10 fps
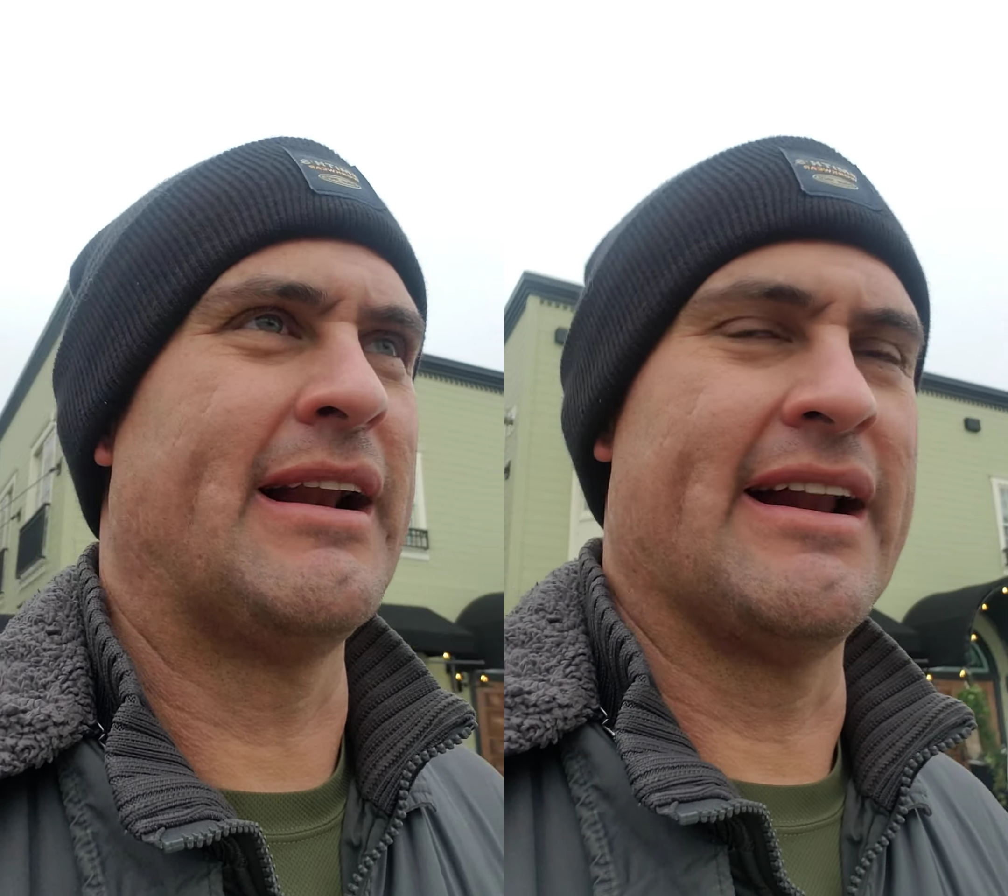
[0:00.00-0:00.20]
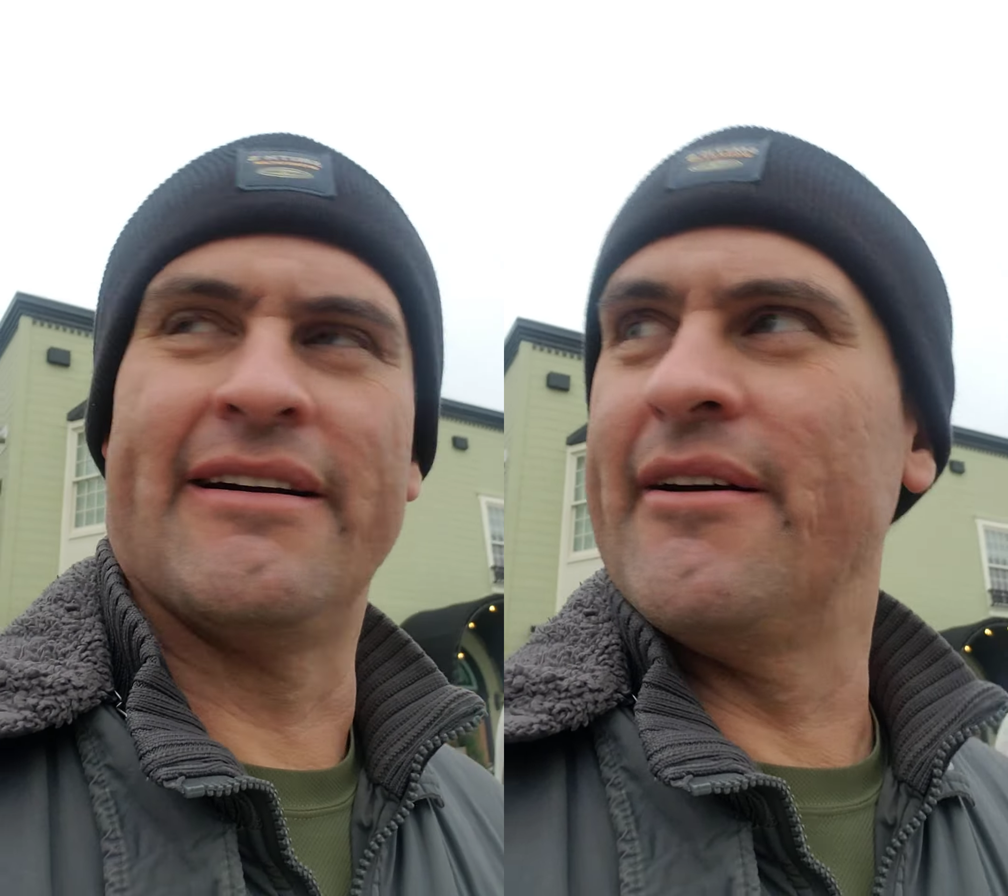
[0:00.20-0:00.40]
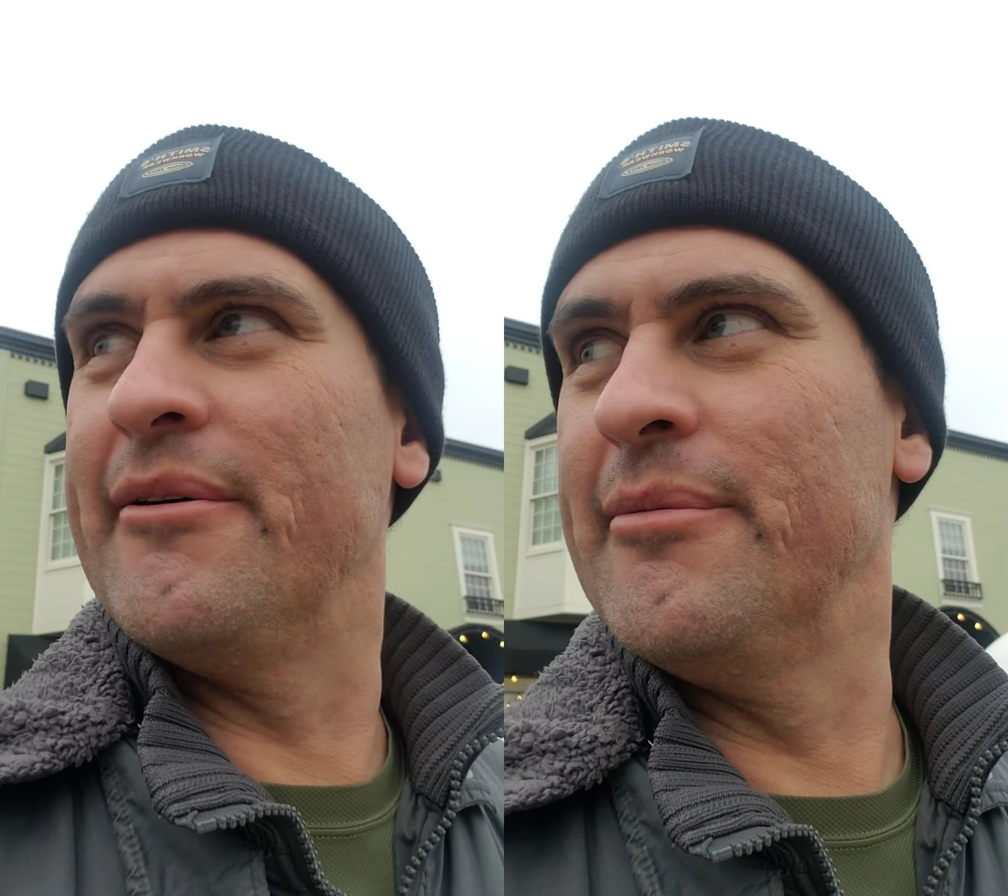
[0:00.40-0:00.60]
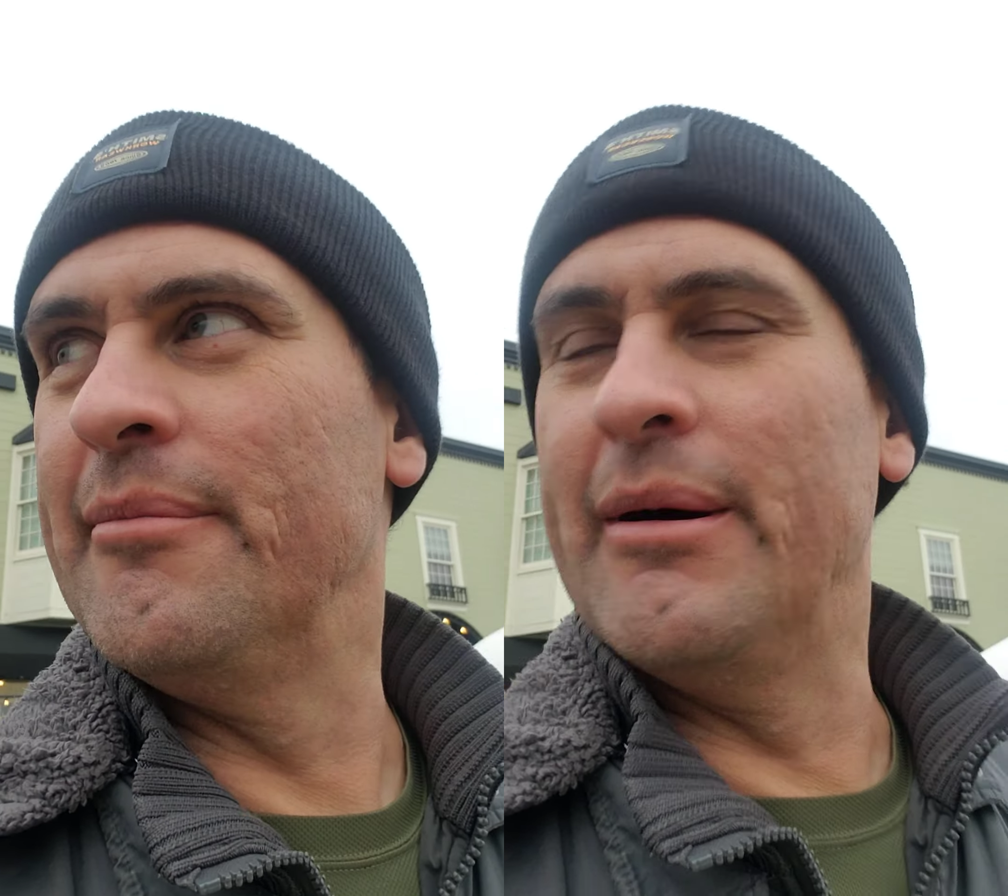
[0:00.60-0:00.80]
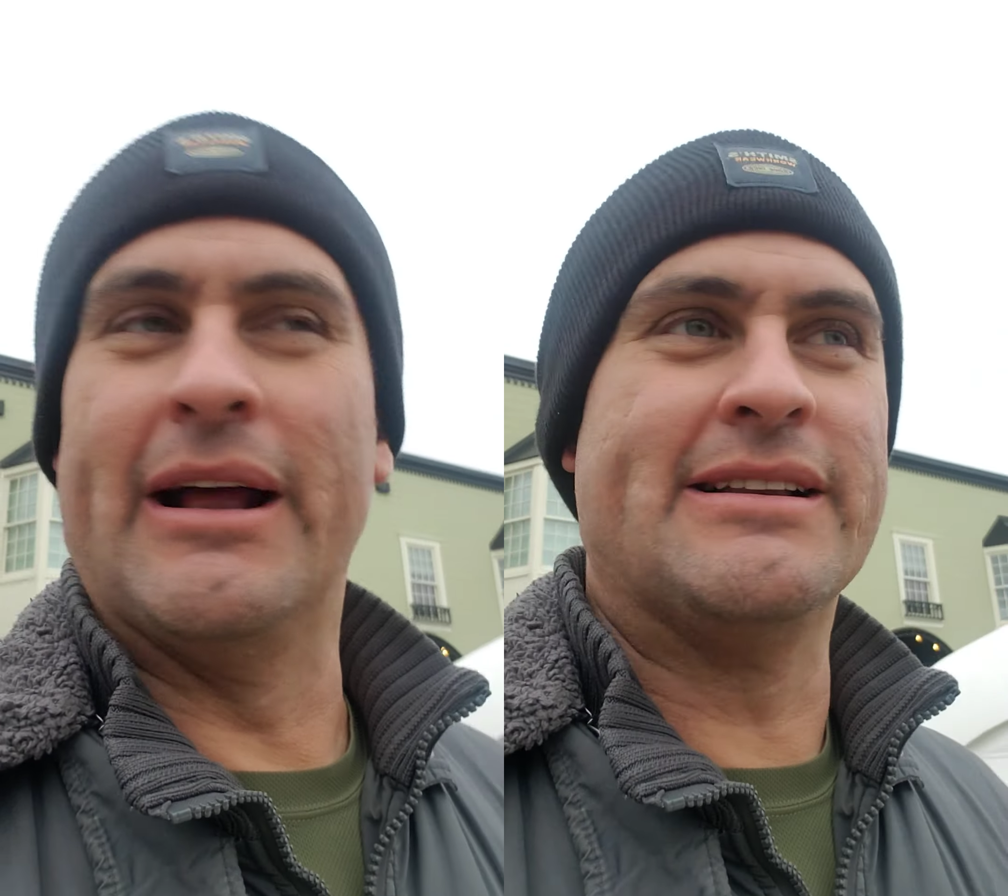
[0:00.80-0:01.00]
I don't know.
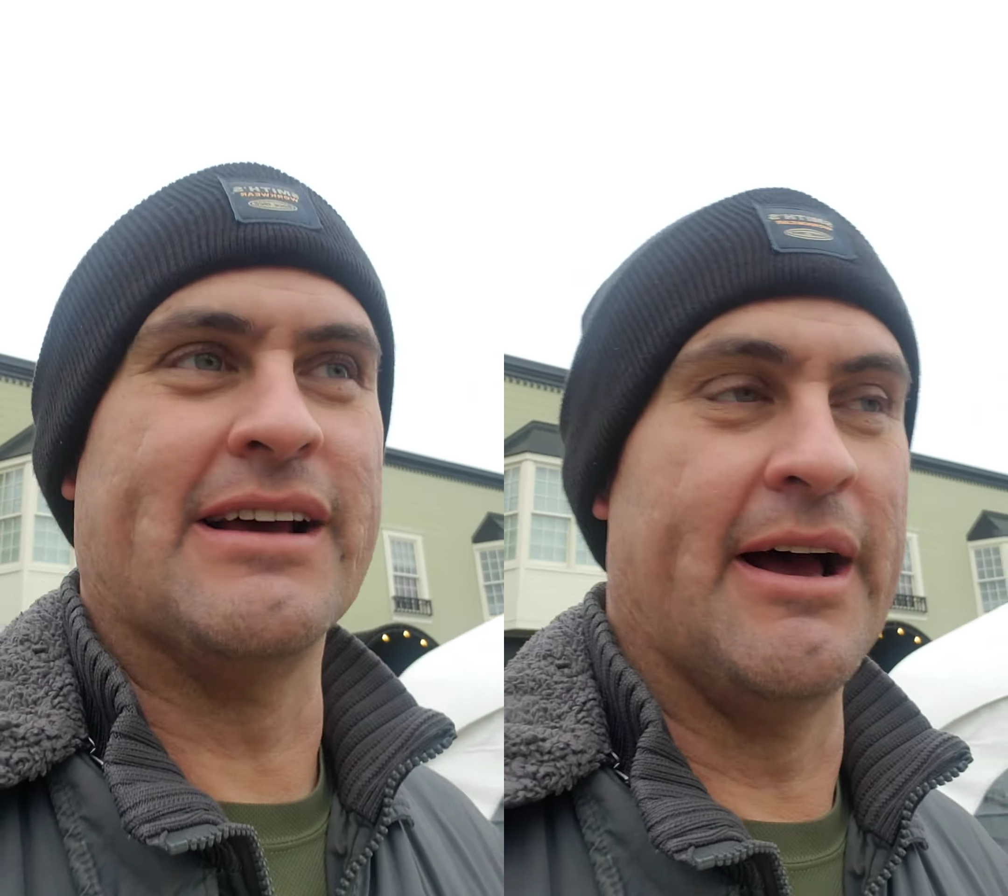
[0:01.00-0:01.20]
But